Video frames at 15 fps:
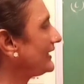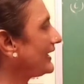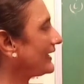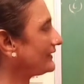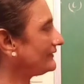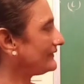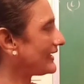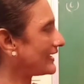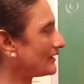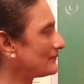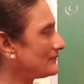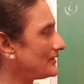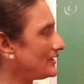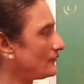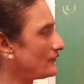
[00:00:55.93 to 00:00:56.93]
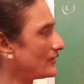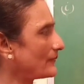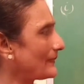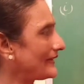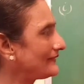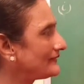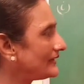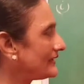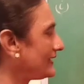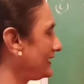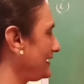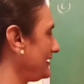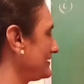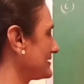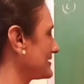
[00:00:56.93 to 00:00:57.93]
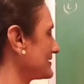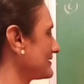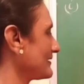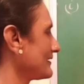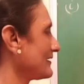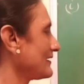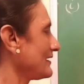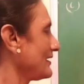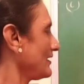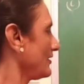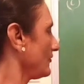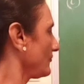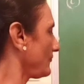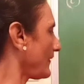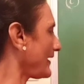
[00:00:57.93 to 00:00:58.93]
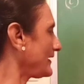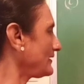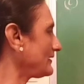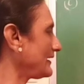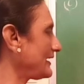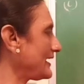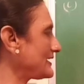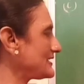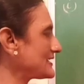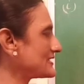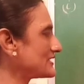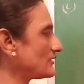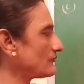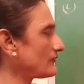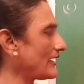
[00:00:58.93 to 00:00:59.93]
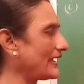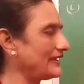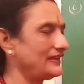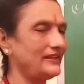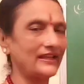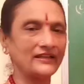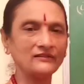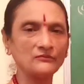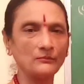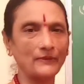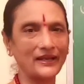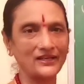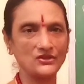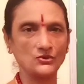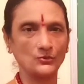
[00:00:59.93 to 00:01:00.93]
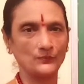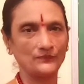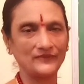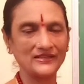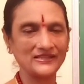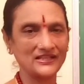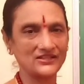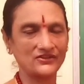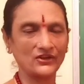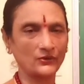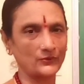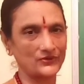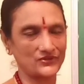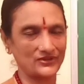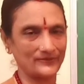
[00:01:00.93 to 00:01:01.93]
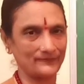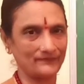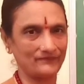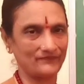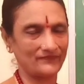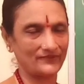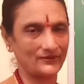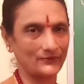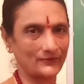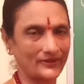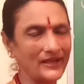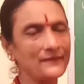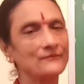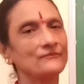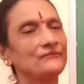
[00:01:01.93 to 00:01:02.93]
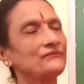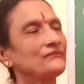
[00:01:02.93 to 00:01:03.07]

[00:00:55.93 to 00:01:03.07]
and Dharam differ by 30 years. Find the ages of Ani and Baiju. This is the question. Okay.